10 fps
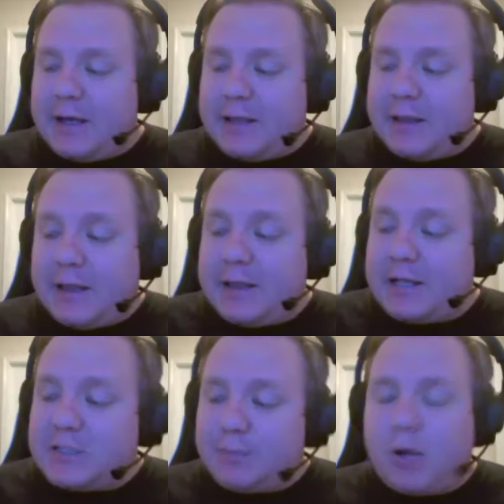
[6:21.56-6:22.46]
And
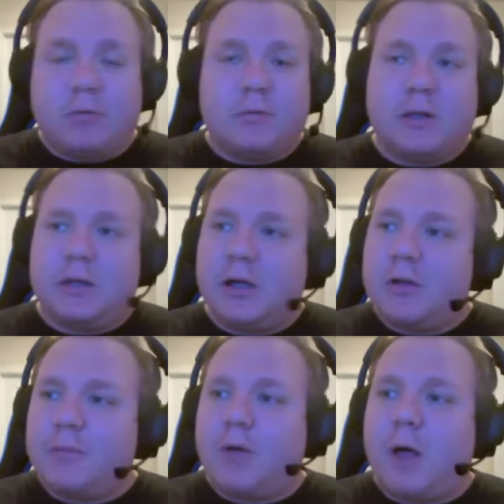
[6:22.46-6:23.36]
that's the problem. The
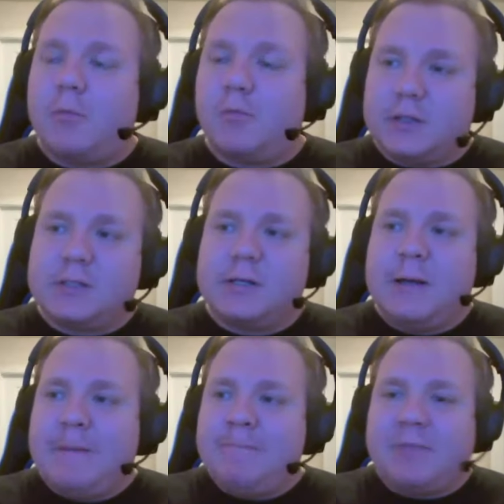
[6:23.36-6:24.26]
other problem was
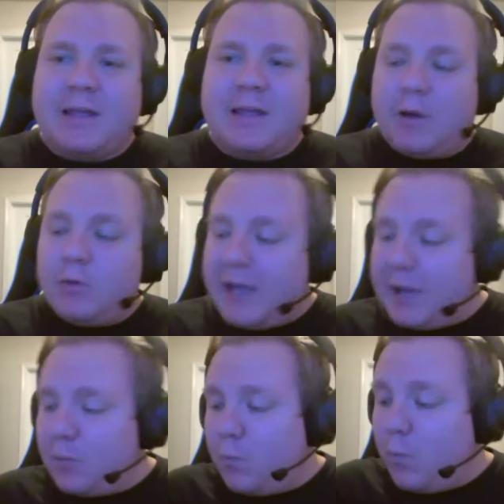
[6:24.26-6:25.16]
they only
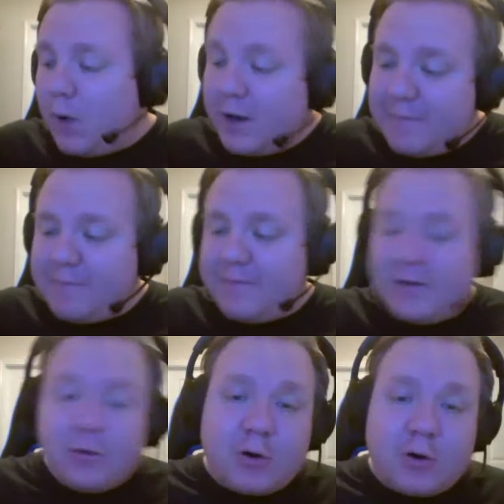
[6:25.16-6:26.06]
had one
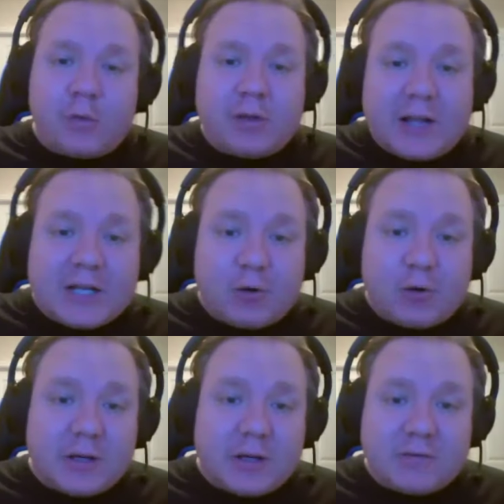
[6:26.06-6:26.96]
field goal in the last
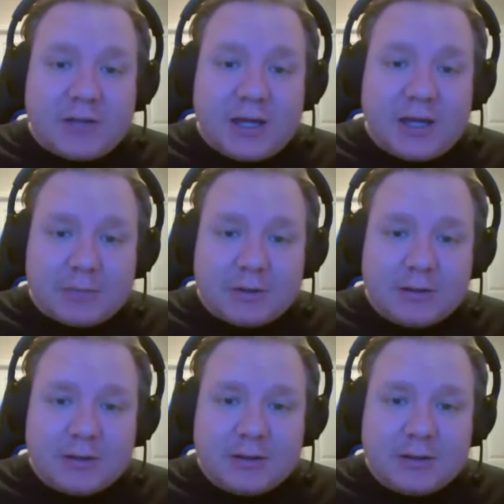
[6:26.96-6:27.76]
4 minutes of the game,